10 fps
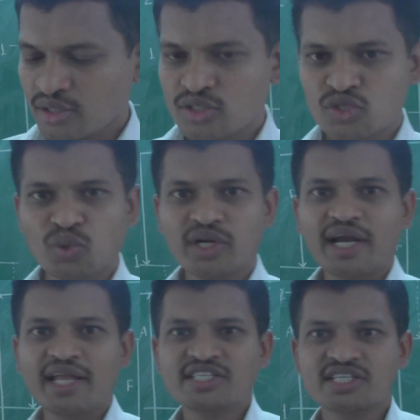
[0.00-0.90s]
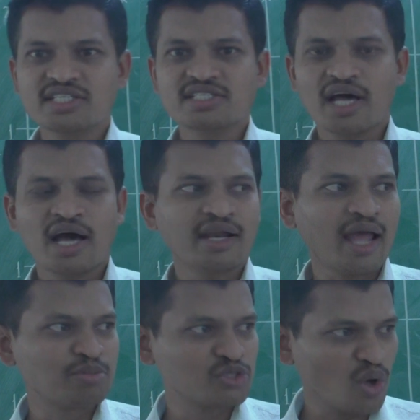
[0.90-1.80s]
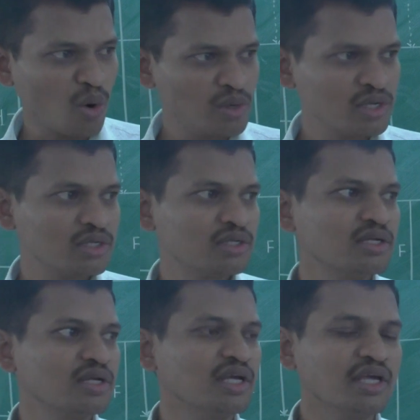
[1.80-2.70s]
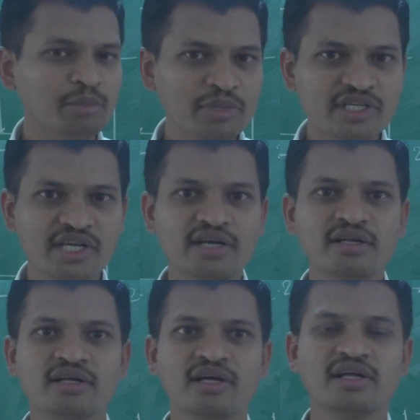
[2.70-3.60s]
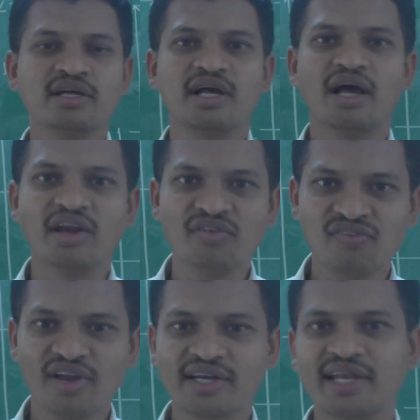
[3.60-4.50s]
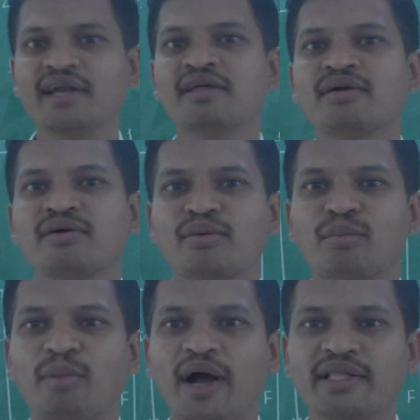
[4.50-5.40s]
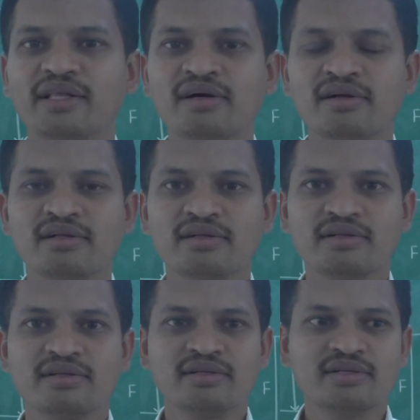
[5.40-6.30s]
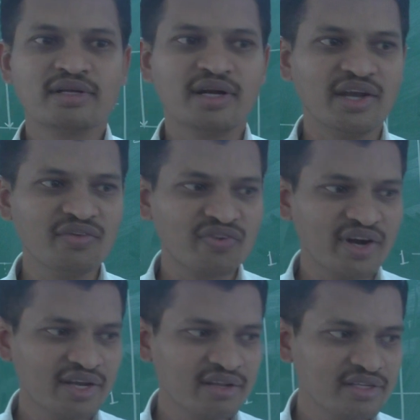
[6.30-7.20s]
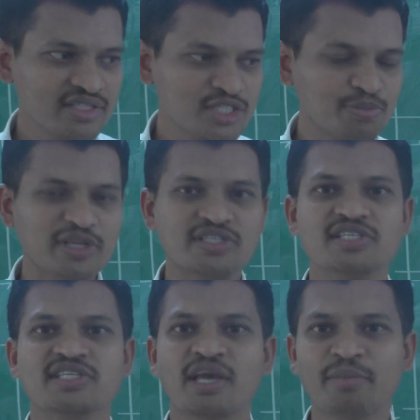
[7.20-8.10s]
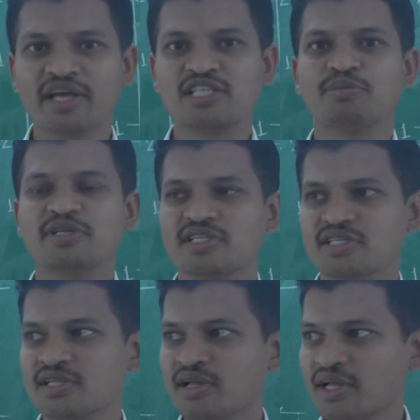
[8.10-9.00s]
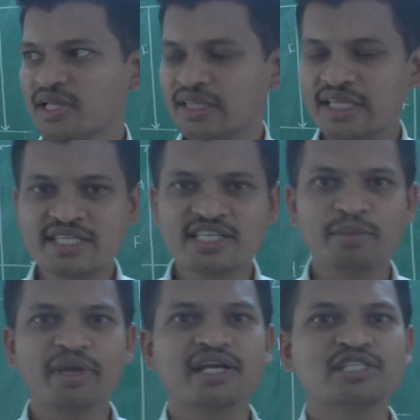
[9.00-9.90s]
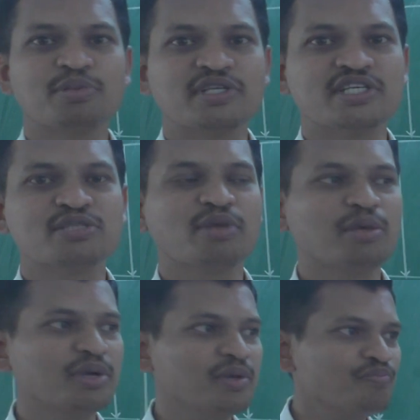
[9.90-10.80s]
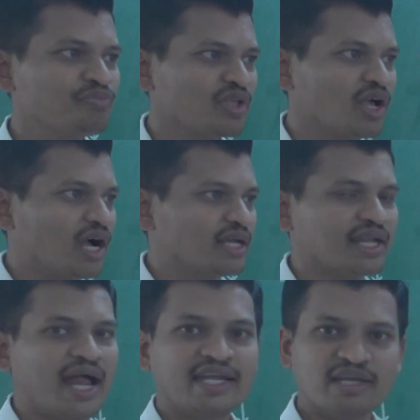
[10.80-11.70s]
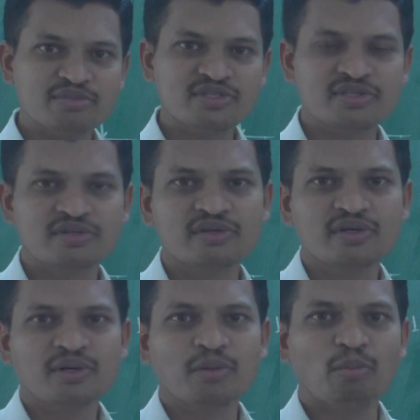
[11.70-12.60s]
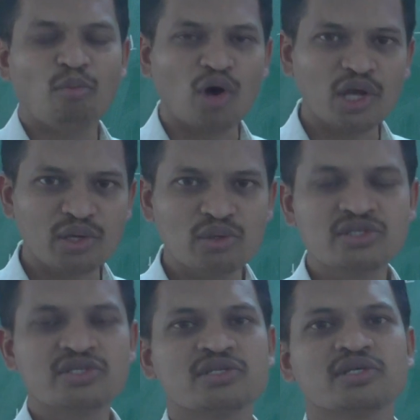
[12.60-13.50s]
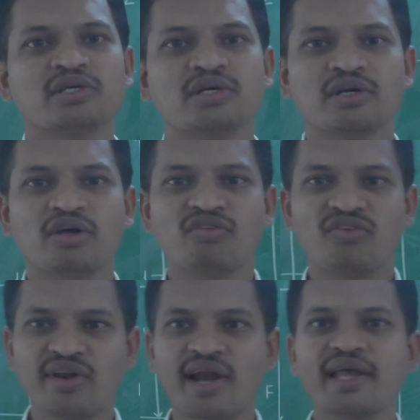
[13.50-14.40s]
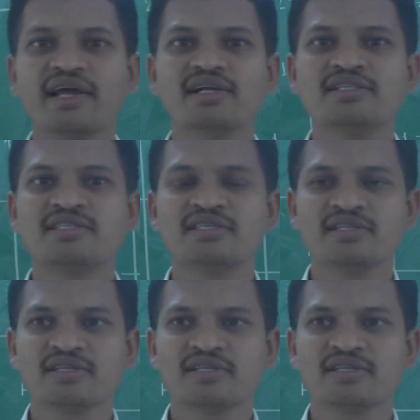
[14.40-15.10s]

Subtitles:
So radiations are absorbed, emitted, reflected by the different species, chemical species. These chemical species may be either atoms, molecules, free radicals,